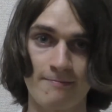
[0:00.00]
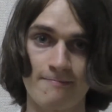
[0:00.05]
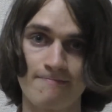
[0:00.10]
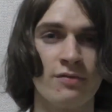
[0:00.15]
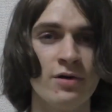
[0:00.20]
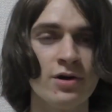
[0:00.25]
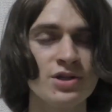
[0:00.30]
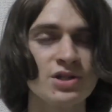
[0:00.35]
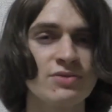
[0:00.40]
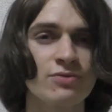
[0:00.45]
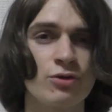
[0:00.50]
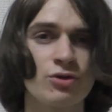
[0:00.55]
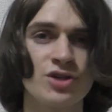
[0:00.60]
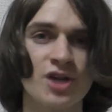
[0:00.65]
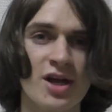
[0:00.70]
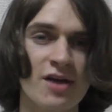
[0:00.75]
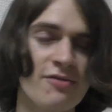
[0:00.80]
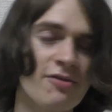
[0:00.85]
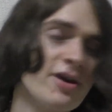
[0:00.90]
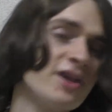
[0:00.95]
First of all,
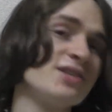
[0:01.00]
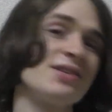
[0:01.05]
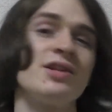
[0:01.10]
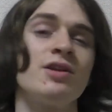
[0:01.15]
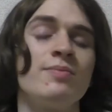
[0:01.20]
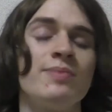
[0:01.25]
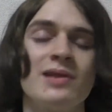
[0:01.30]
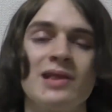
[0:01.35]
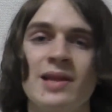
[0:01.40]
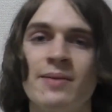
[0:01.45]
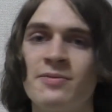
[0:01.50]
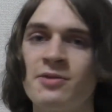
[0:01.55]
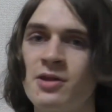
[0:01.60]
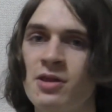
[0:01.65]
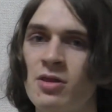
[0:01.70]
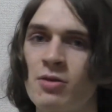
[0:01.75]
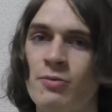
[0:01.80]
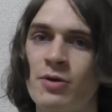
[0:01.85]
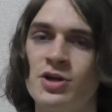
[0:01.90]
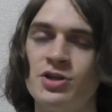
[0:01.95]
JFIE is a little bit limited
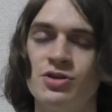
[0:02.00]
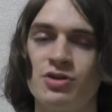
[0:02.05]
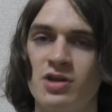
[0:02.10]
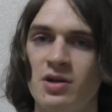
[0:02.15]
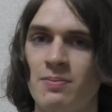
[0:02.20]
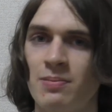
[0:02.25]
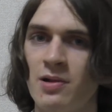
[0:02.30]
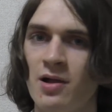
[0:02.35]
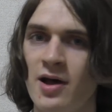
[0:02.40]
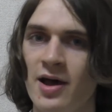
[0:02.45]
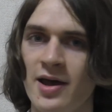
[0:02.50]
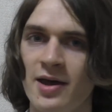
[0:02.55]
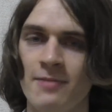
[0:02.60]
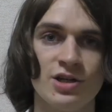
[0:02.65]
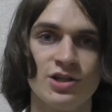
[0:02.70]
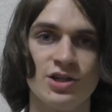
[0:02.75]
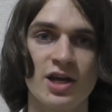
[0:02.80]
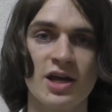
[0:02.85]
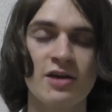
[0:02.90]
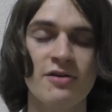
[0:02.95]
in the ways you can apply.
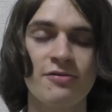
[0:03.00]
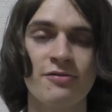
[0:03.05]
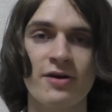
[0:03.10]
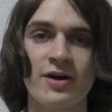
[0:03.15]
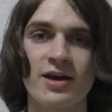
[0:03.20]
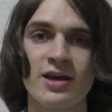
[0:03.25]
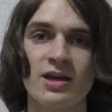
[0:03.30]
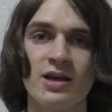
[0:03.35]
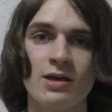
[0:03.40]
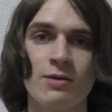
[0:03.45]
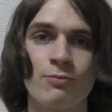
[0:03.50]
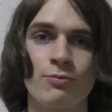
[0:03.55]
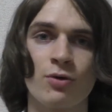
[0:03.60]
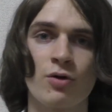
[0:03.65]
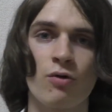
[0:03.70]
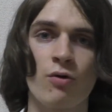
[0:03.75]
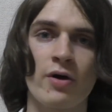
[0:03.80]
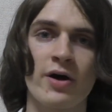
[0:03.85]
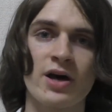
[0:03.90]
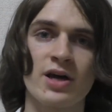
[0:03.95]
JFIE
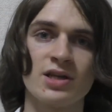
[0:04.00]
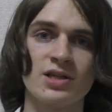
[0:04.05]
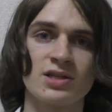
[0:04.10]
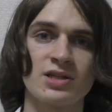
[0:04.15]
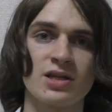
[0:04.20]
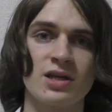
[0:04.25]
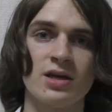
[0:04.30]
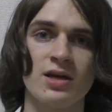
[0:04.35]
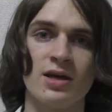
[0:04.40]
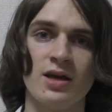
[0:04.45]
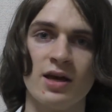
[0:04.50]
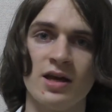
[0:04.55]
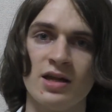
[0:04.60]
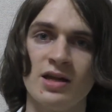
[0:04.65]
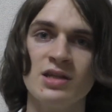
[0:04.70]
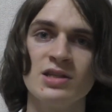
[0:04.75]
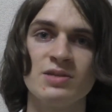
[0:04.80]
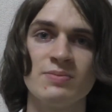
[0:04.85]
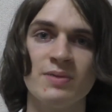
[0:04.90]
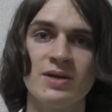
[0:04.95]
requires an
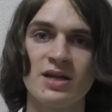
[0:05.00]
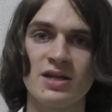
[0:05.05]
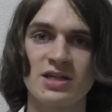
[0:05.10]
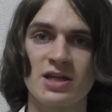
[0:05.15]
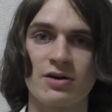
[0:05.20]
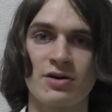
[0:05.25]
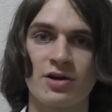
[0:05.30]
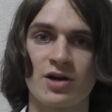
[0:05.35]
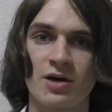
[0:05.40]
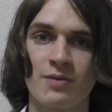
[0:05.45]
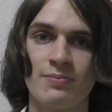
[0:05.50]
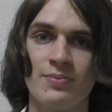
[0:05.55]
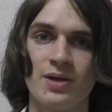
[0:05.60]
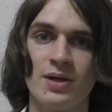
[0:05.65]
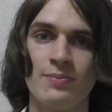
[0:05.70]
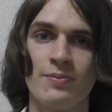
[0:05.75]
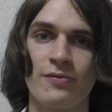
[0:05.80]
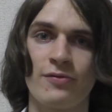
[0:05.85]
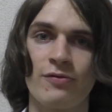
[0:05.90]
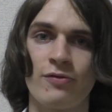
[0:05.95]
intermediary company
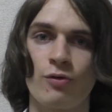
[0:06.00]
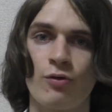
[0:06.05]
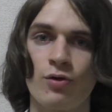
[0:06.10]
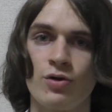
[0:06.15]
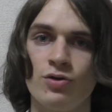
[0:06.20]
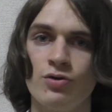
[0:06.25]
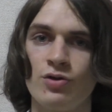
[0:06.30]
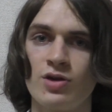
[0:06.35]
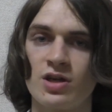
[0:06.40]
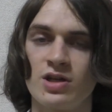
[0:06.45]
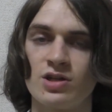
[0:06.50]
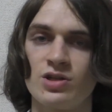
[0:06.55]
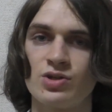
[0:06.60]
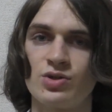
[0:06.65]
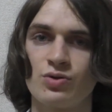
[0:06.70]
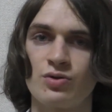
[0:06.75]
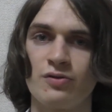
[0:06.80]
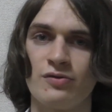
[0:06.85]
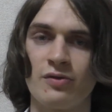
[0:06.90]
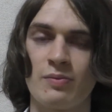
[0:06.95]
before you can
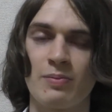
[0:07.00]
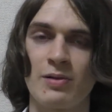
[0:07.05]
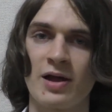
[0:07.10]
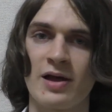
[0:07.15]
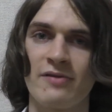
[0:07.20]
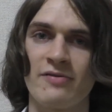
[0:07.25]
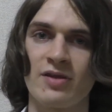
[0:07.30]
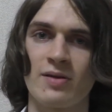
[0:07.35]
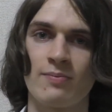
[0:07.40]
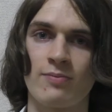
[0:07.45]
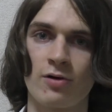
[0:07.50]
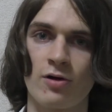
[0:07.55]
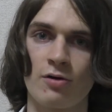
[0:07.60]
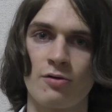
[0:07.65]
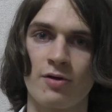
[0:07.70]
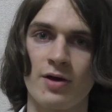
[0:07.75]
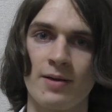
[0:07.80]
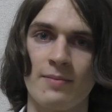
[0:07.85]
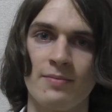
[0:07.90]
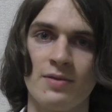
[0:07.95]
sort of apply for their
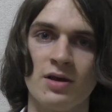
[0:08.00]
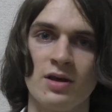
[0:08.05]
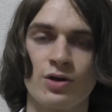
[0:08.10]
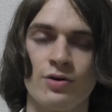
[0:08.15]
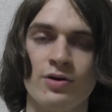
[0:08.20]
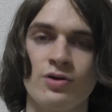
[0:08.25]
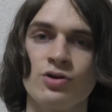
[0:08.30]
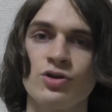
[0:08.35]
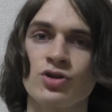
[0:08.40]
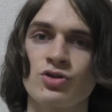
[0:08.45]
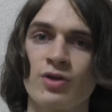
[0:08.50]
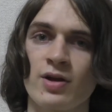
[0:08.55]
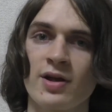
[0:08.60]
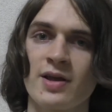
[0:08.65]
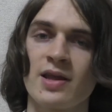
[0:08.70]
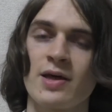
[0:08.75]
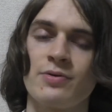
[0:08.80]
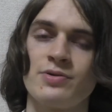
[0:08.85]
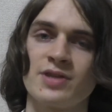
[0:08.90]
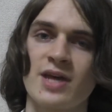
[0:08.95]
program. So in
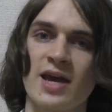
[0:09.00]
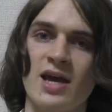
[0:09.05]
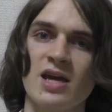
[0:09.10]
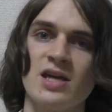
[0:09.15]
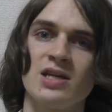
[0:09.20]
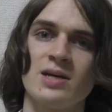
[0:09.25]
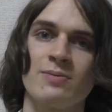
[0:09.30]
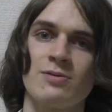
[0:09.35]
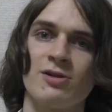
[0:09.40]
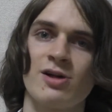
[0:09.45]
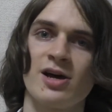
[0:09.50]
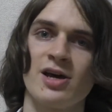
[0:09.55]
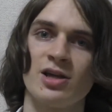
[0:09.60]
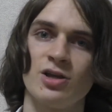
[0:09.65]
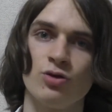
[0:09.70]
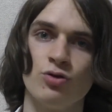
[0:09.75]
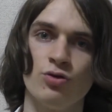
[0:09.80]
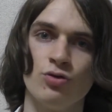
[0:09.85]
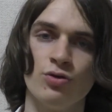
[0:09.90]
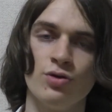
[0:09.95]
Australia, that was
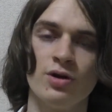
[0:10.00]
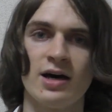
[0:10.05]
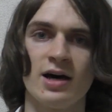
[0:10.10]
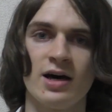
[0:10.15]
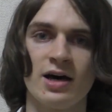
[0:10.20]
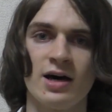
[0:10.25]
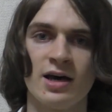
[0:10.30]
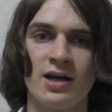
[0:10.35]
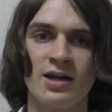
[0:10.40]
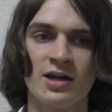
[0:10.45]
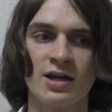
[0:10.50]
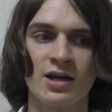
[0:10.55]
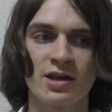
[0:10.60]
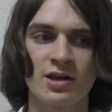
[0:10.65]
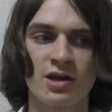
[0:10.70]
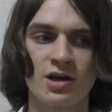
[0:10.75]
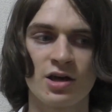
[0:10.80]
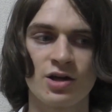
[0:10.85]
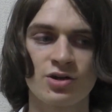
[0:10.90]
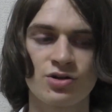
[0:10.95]
AIIU. And in
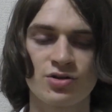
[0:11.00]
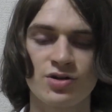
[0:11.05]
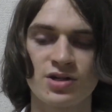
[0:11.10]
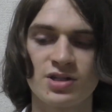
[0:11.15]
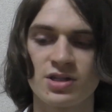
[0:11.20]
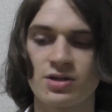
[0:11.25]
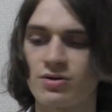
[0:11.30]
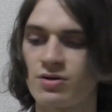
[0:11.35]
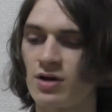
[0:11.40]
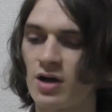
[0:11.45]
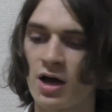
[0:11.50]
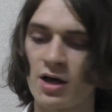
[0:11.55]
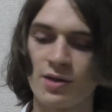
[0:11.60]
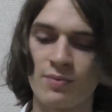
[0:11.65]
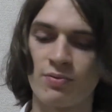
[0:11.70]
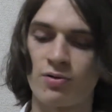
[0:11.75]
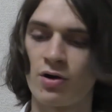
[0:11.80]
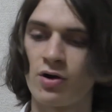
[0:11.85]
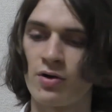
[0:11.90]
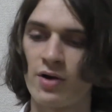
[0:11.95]
other countries, there are
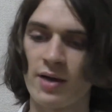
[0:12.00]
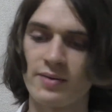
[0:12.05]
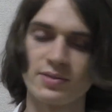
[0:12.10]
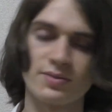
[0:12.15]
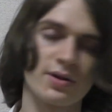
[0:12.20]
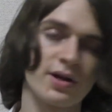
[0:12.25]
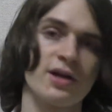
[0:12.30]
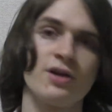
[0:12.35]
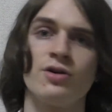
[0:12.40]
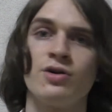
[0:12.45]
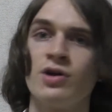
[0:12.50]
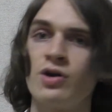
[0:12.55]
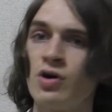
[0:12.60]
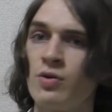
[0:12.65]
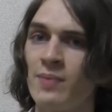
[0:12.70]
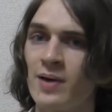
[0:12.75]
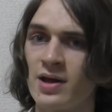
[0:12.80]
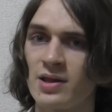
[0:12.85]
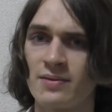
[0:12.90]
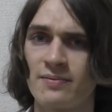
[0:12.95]
other programs, but I don't know
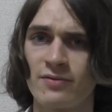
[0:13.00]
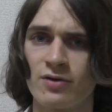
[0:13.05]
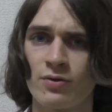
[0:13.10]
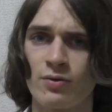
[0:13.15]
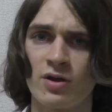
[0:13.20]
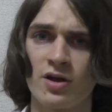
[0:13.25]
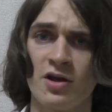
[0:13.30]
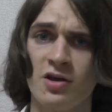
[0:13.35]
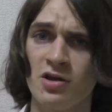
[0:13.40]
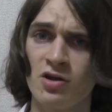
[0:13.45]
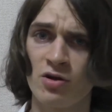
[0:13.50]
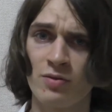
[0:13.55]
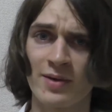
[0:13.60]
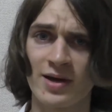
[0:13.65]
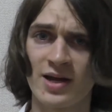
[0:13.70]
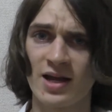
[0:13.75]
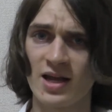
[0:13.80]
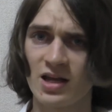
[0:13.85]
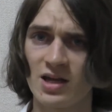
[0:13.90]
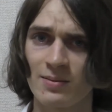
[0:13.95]
about them very well, and I know
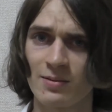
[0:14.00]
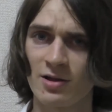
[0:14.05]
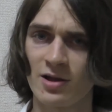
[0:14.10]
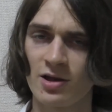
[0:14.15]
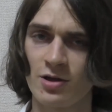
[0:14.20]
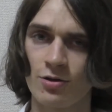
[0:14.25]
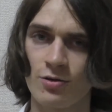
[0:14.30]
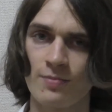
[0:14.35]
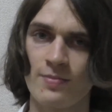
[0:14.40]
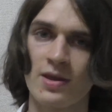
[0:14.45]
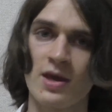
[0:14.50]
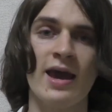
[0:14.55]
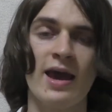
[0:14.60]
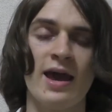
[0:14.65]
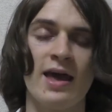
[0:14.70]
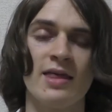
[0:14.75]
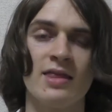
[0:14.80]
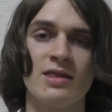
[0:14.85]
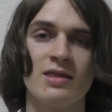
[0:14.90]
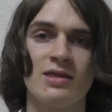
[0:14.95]
about AIIU.
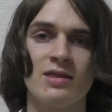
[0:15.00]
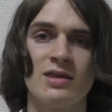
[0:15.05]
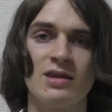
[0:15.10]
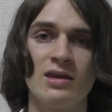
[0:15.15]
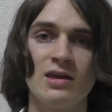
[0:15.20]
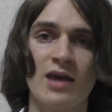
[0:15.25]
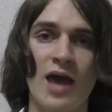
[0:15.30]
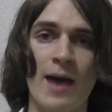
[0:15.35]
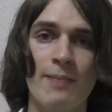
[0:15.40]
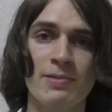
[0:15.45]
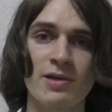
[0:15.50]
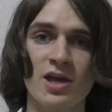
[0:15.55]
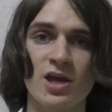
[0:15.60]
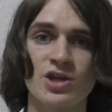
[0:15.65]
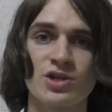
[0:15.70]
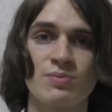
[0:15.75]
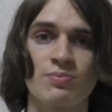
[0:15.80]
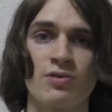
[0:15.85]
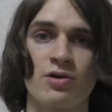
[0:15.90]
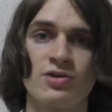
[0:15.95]
And the
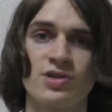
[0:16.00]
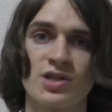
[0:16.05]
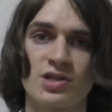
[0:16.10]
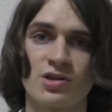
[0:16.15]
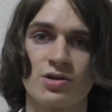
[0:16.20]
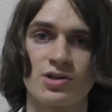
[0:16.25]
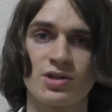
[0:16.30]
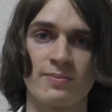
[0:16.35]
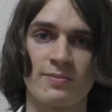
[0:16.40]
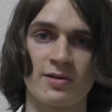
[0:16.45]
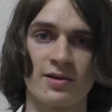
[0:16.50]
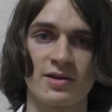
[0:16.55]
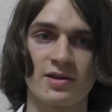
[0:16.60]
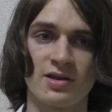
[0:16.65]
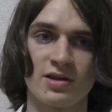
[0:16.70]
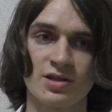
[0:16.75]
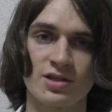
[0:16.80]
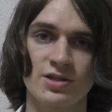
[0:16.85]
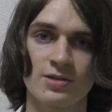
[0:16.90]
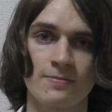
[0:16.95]
application process goes something like
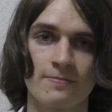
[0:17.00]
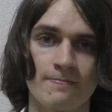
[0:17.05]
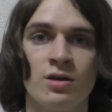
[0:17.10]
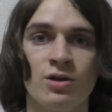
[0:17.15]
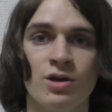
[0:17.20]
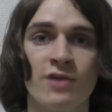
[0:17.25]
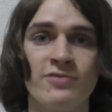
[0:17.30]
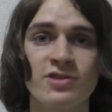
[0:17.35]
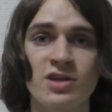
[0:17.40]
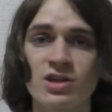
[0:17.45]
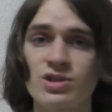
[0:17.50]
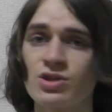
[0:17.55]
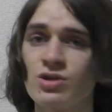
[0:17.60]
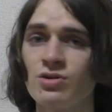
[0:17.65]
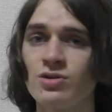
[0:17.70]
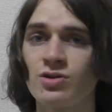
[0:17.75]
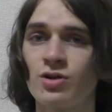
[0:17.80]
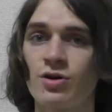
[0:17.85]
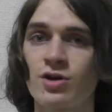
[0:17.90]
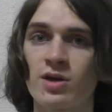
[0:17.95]
this. You have to get
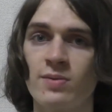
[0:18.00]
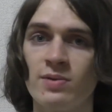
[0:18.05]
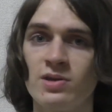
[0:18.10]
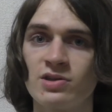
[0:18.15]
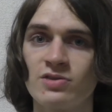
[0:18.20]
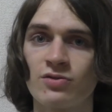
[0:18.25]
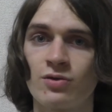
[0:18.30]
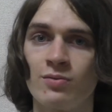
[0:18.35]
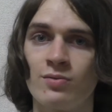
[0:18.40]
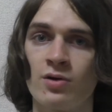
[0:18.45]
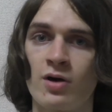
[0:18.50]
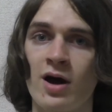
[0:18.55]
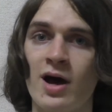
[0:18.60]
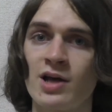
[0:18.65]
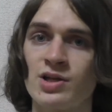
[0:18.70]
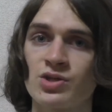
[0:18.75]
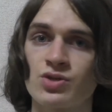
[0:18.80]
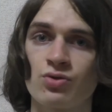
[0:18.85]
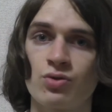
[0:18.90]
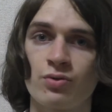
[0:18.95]
certain documents from your
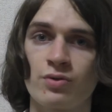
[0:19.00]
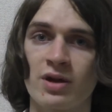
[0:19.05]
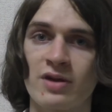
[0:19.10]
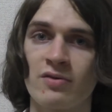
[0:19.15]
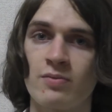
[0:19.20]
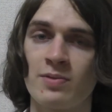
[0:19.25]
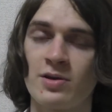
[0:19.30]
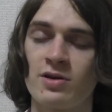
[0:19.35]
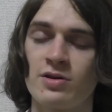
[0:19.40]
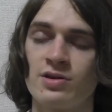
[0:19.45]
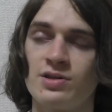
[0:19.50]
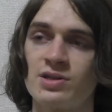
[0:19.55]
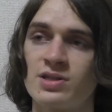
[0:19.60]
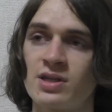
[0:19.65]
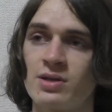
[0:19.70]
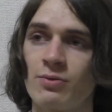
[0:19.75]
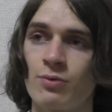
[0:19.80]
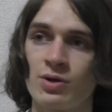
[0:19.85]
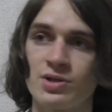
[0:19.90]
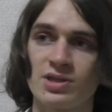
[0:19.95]
high school, whatever,
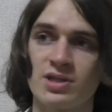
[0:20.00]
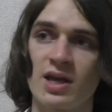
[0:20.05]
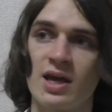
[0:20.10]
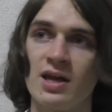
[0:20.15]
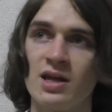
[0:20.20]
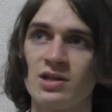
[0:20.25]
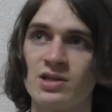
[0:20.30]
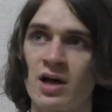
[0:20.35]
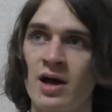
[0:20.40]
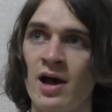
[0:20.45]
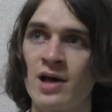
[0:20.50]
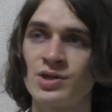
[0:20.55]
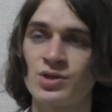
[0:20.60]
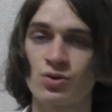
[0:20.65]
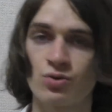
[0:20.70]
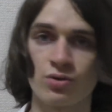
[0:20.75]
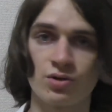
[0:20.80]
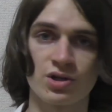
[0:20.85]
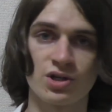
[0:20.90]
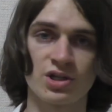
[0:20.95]
because once again, it's a high
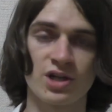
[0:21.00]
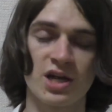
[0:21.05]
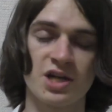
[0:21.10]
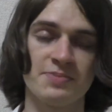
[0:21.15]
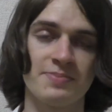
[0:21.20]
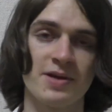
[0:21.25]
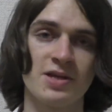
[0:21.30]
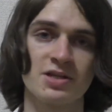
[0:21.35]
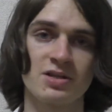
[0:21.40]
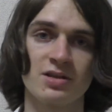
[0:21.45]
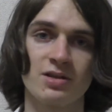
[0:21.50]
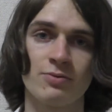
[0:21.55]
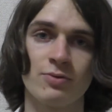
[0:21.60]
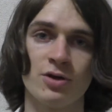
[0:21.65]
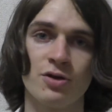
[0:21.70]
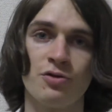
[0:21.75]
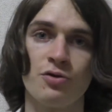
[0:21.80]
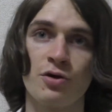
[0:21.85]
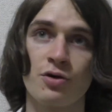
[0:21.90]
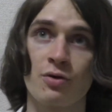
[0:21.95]
school exchange basically where
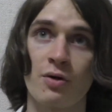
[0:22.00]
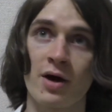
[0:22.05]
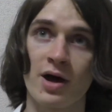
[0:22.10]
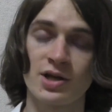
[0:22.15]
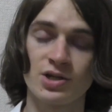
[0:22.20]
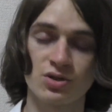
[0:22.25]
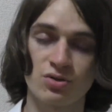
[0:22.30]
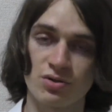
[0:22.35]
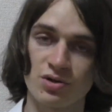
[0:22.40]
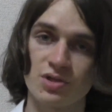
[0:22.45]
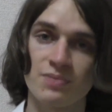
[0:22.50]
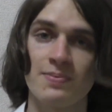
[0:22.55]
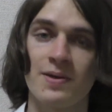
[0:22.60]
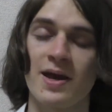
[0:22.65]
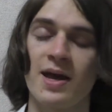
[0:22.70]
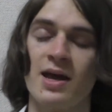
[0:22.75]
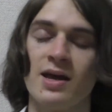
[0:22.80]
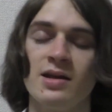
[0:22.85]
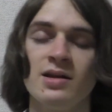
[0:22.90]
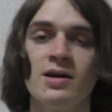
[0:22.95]
you go to a high school in
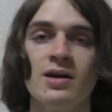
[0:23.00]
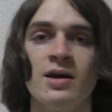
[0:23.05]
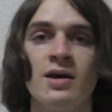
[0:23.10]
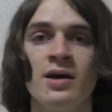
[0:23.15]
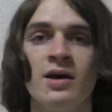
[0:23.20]
Japan,